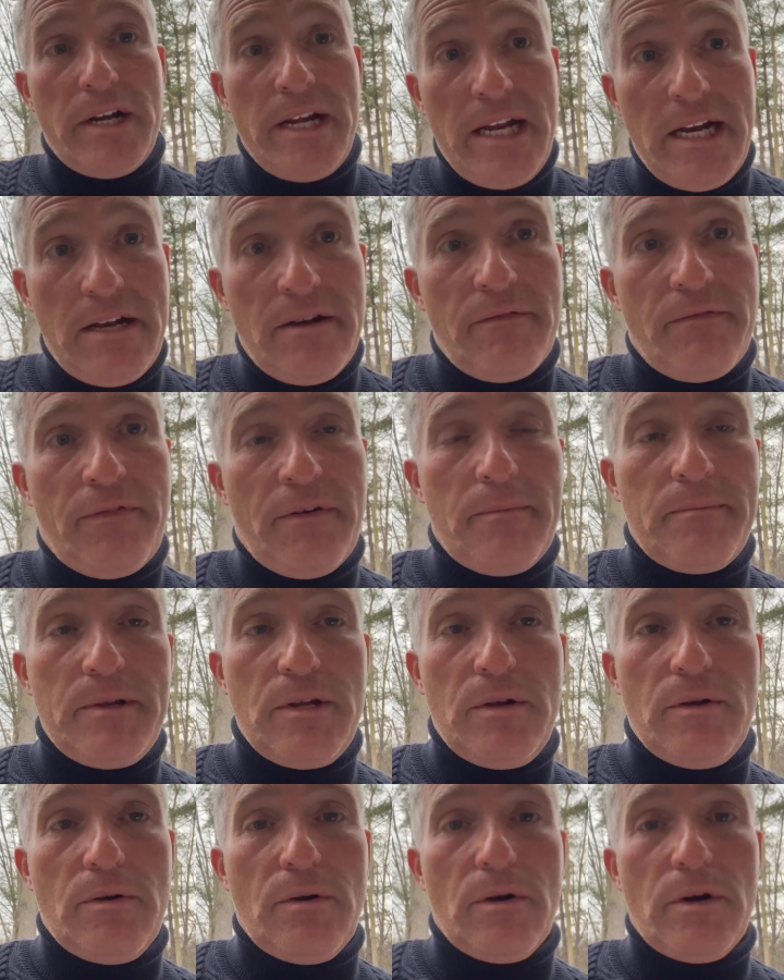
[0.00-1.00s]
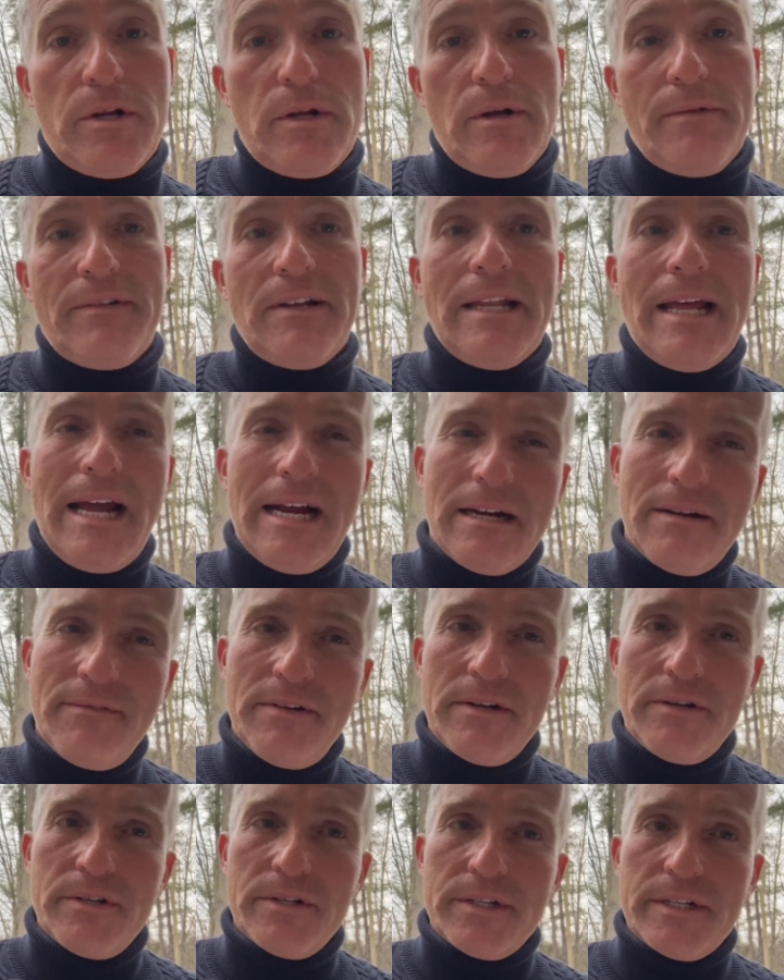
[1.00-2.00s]
hidden from you or you have a lack of
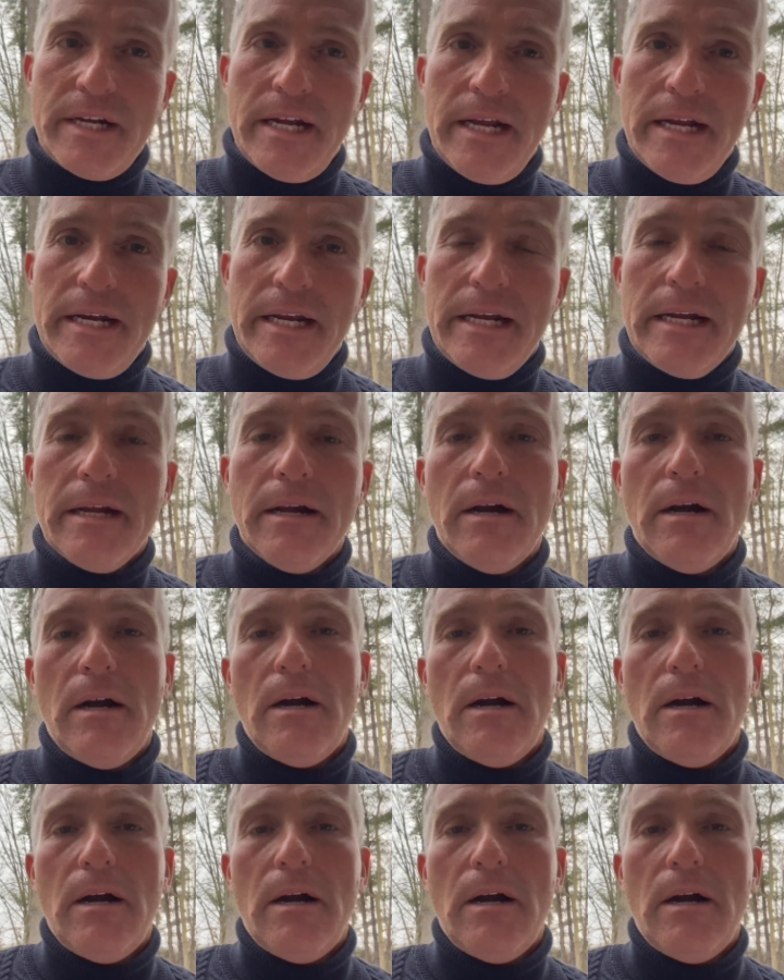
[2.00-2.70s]
understanding,